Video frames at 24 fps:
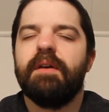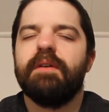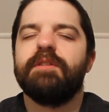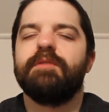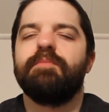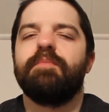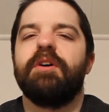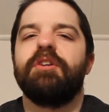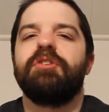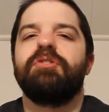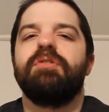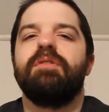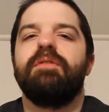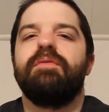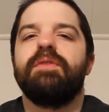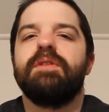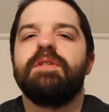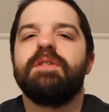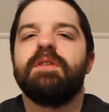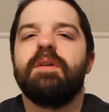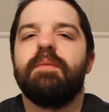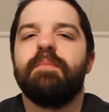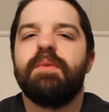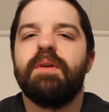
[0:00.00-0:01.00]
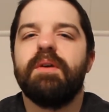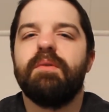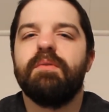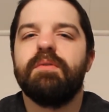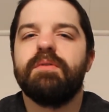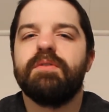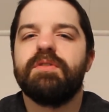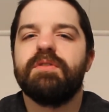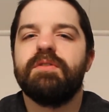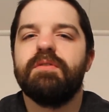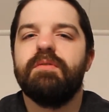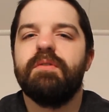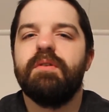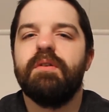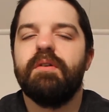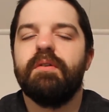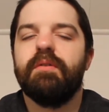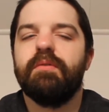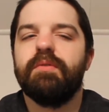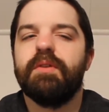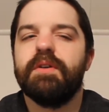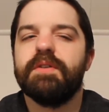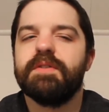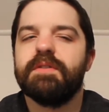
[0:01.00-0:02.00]
especially if it's something where a
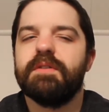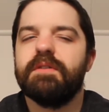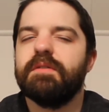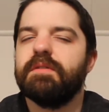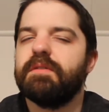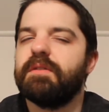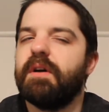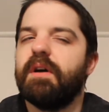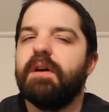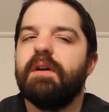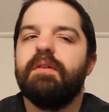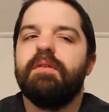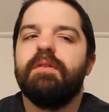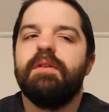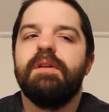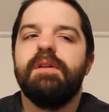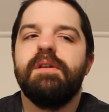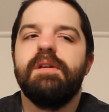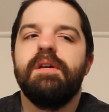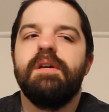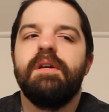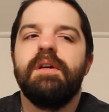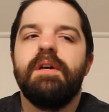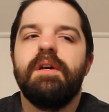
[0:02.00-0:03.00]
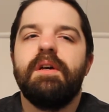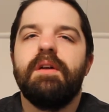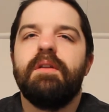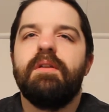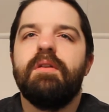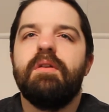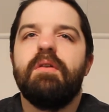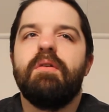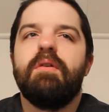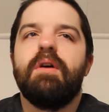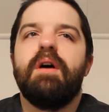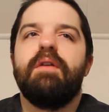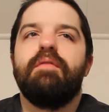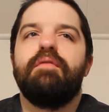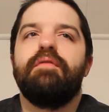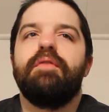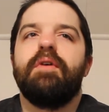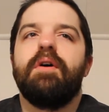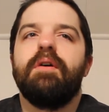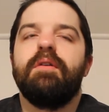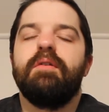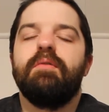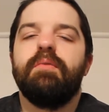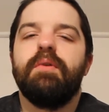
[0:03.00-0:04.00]
studio doesn't entirely know how
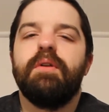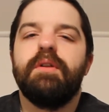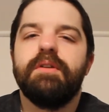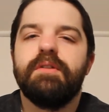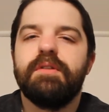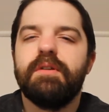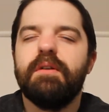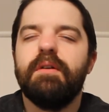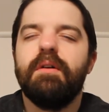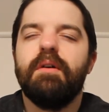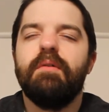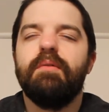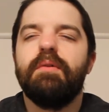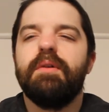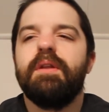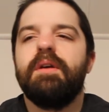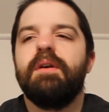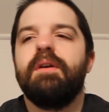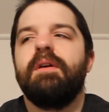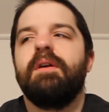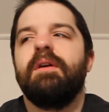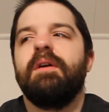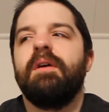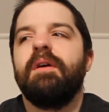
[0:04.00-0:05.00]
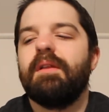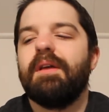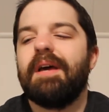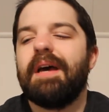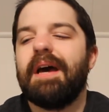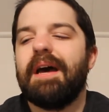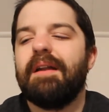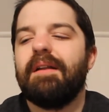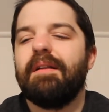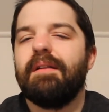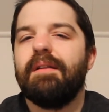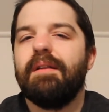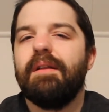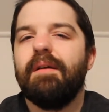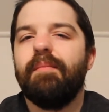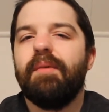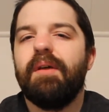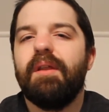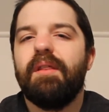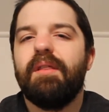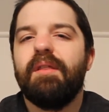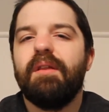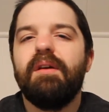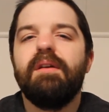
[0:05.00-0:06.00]
far they're willing to go with it, they kind of
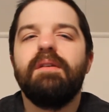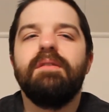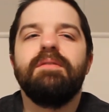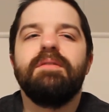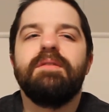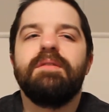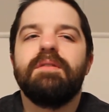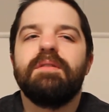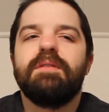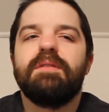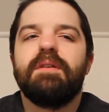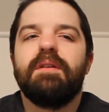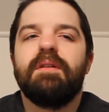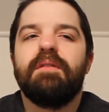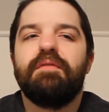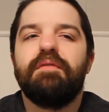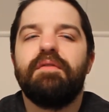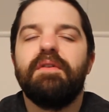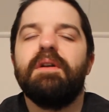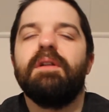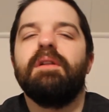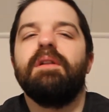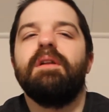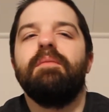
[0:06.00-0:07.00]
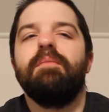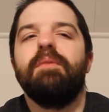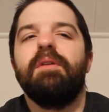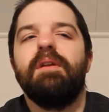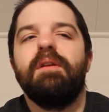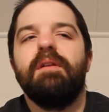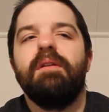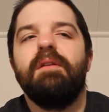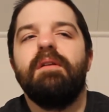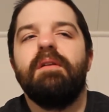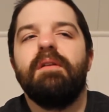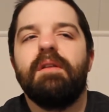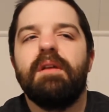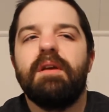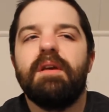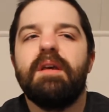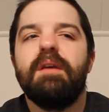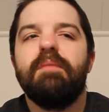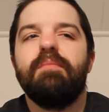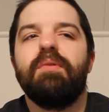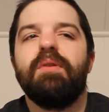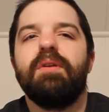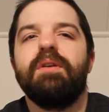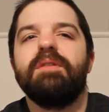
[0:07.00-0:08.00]
limit things. It's gonna feel limited. They
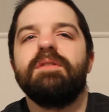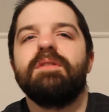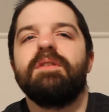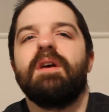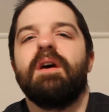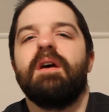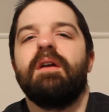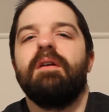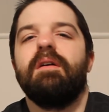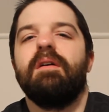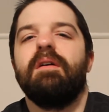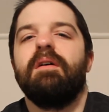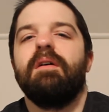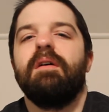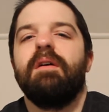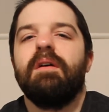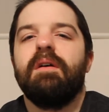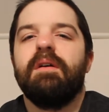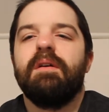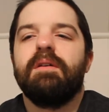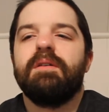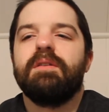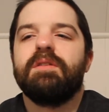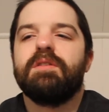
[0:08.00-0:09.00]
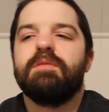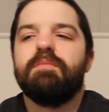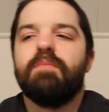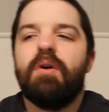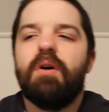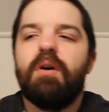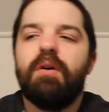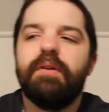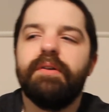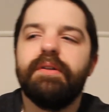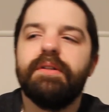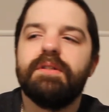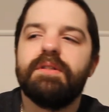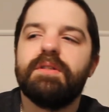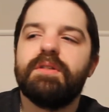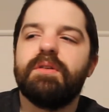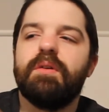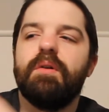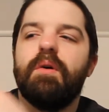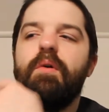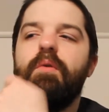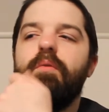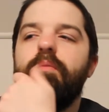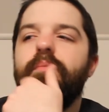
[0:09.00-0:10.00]
keep things kind of small in
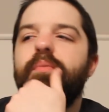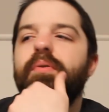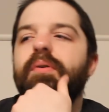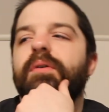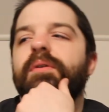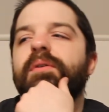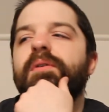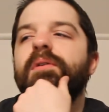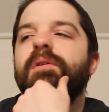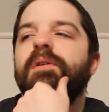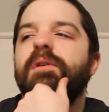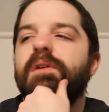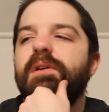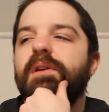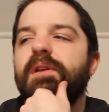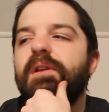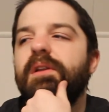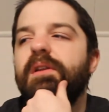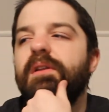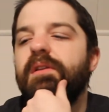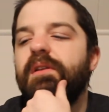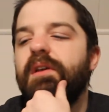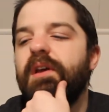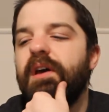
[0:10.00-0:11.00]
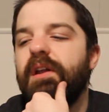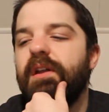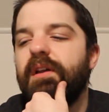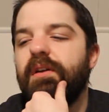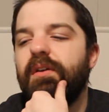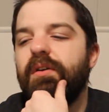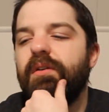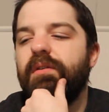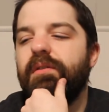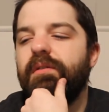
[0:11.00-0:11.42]
scope and kind of